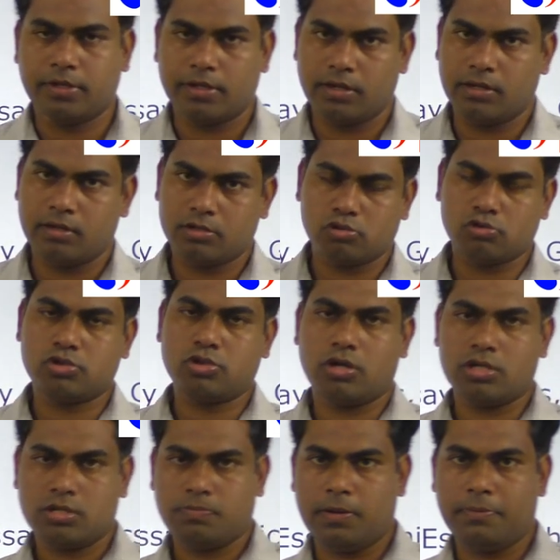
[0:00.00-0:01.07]
In
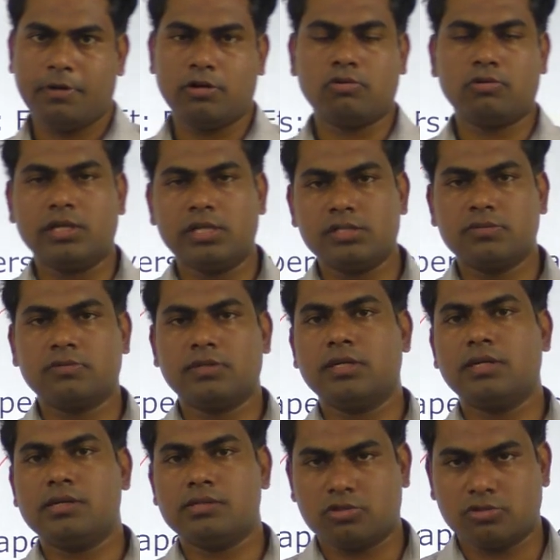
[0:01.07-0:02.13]
sociology, paper 2 deals with
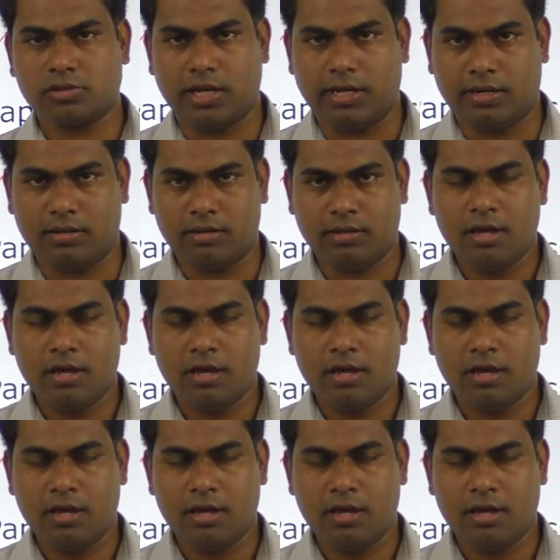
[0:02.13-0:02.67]
Indian society,